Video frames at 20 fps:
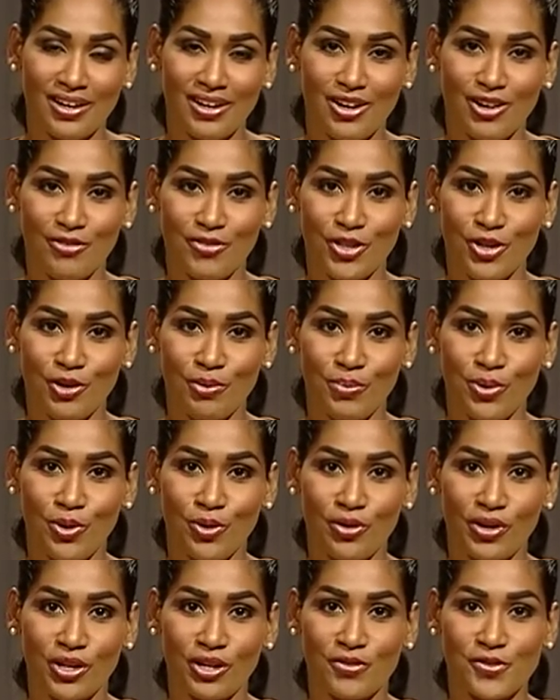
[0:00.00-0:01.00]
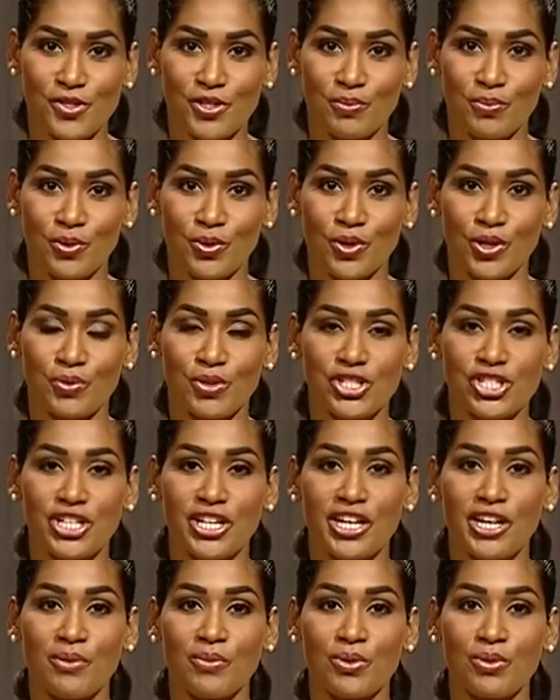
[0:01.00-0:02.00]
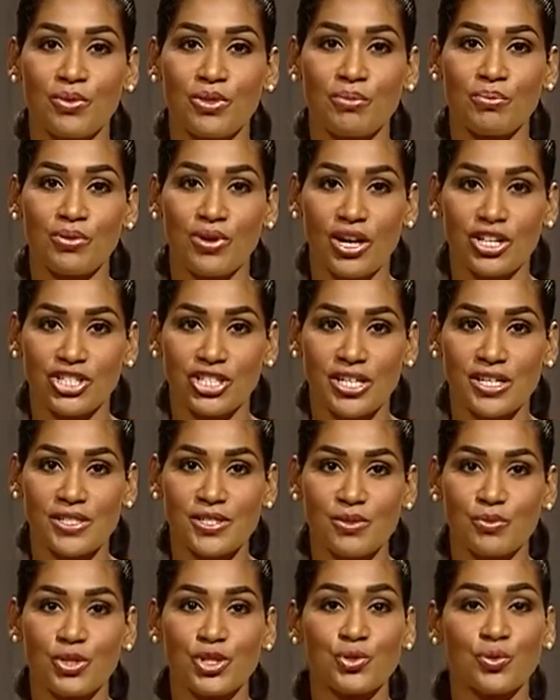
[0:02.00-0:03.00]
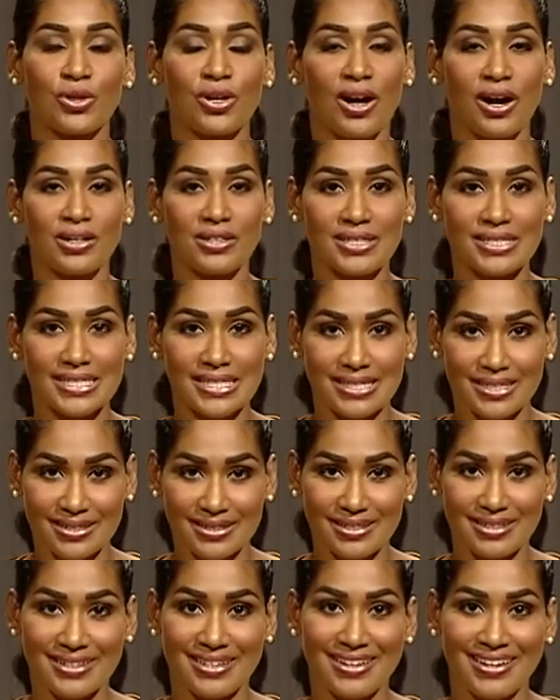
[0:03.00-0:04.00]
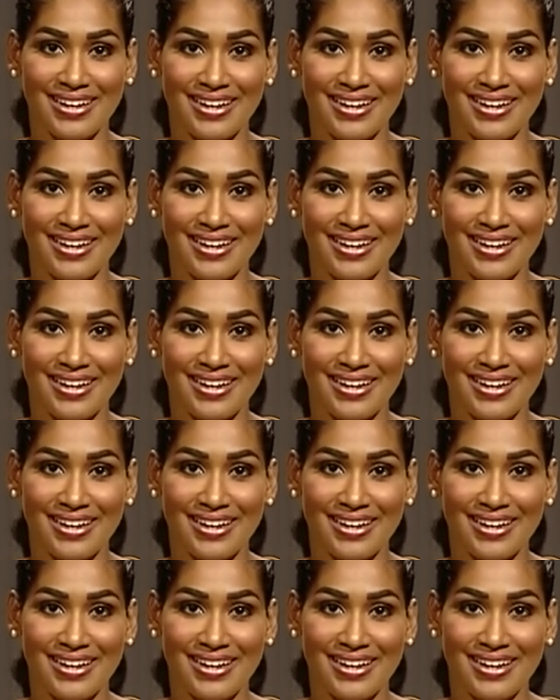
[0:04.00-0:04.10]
of the outpouring of support which came through the projects which were undertaken.